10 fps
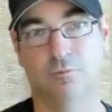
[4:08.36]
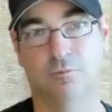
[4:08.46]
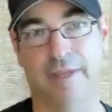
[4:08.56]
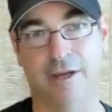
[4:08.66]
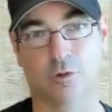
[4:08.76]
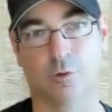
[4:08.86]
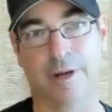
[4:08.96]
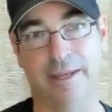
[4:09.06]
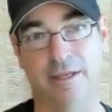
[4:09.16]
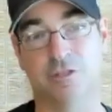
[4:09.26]

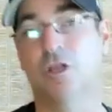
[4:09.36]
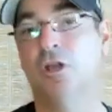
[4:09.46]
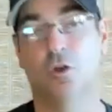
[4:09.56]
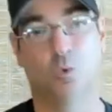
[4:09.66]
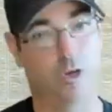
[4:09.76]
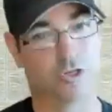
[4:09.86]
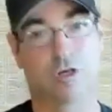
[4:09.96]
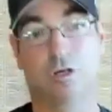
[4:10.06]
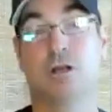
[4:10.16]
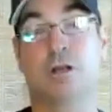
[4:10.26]
inquiries, yeah,
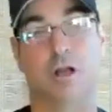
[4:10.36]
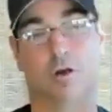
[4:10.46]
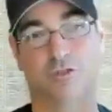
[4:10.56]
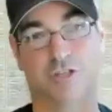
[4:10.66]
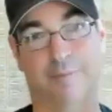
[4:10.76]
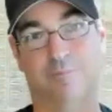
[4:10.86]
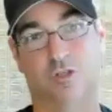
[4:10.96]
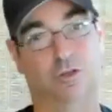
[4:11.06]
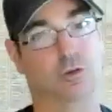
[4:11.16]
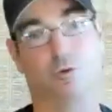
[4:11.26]
which goes up
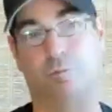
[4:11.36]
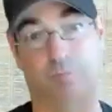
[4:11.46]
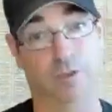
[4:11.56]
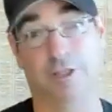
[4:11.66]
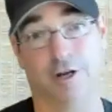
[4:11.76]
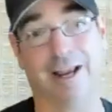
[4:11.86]
to literally,